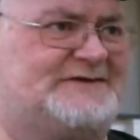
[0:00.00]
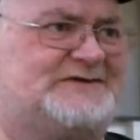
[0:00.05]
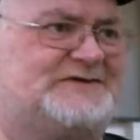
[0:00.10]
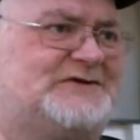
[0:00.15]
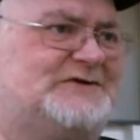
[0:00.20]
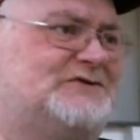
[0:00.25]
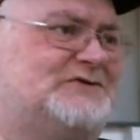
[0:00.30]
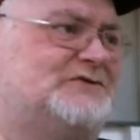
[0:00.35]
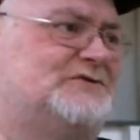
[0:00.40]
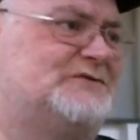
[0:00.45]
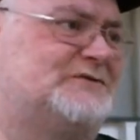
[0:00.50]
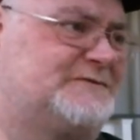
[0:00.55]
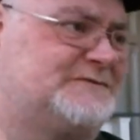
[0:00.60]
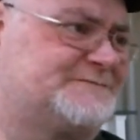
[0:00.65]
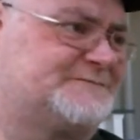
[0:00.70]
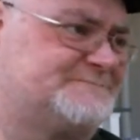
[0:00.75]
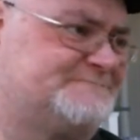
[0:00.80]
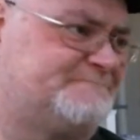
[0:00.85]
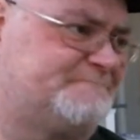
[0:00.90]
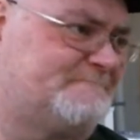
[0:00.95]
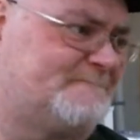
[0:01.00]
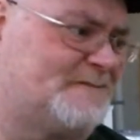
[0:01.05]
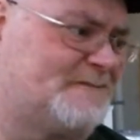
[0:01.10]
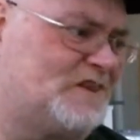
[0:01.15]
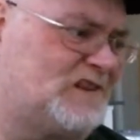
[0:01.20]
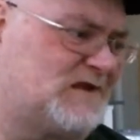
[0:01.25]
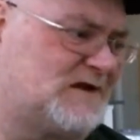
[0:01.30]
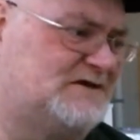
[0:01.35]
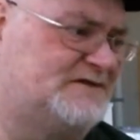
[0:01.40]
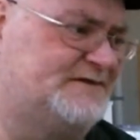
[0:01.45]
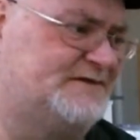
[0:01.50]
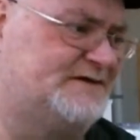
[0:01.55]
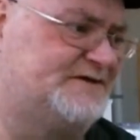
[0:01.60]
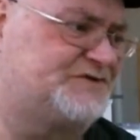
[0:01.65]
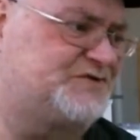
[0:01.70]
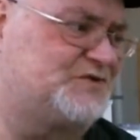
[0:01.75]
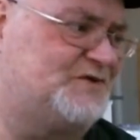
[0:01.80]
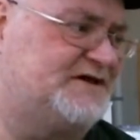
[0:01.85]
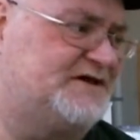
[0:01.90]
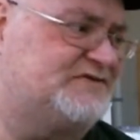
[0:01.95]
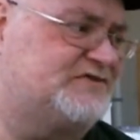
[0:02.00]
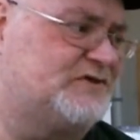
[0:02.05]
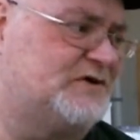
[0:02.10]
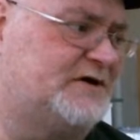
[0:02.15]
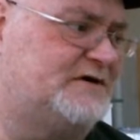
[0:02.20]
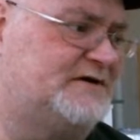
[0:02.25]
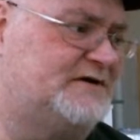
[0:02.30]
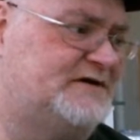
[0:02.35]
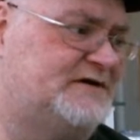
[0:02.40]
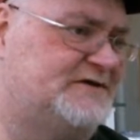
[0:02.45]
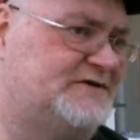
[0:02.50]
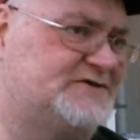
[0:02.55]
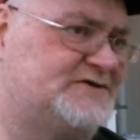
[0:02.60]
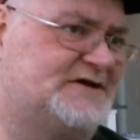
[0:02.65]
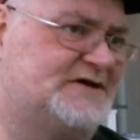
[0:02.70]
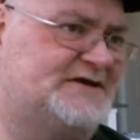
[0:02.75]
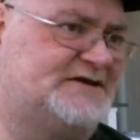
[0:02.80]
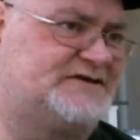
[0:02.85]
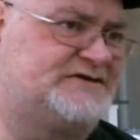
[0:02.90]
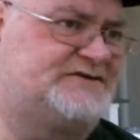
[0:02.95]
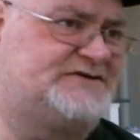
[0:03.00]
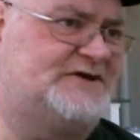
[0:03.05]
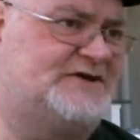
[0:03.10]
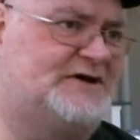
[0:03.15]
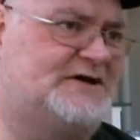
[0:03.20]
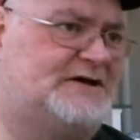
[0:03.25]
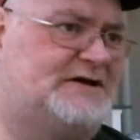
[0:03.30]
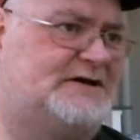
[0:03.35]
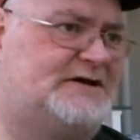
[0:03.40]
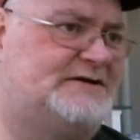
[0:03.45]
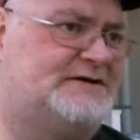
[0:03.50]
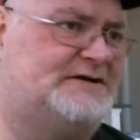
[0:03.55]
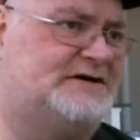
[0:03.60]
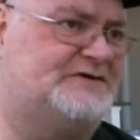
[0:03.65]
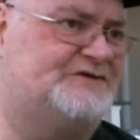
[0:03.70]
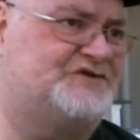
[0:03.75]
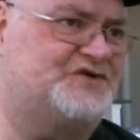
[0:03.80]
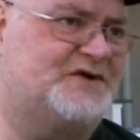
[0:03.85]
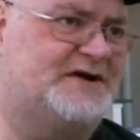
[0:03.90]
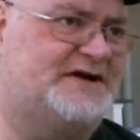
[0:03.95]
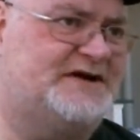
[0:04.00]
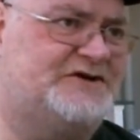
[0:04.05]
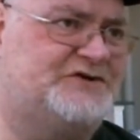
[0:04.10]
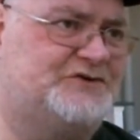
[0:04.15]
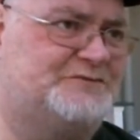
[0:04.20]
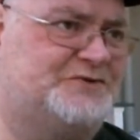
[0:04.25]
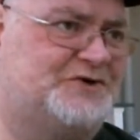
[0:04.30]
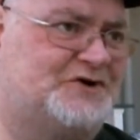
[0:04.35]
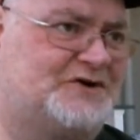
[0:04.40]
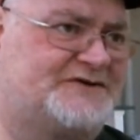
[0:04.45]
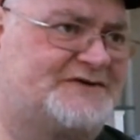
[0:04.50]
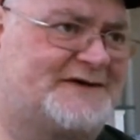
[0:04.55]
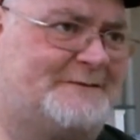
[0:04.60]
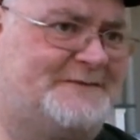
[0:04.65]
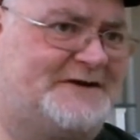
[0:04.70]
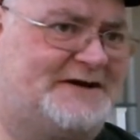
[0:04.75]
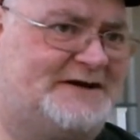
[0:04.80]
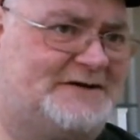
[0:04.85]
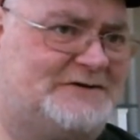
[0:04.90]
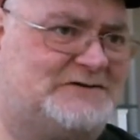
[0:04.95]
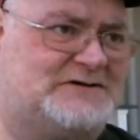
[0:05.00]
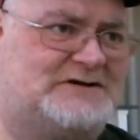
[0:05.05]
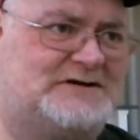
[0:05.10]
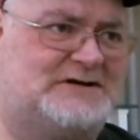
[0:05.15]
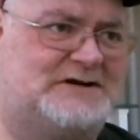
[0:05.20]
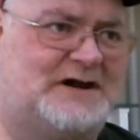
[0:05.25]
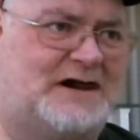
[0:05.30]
So this week there is a ton of great new books coming out.